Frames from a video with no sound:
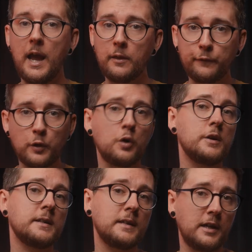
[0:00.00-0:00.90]
And of
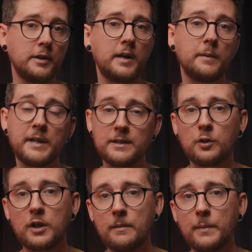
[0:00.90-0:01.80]
course here I'm not
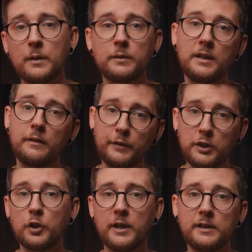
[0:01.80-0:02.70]
talking about the
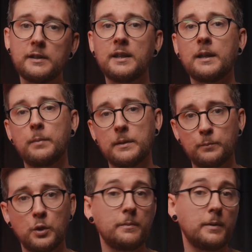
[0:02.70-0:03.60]
video editing, but more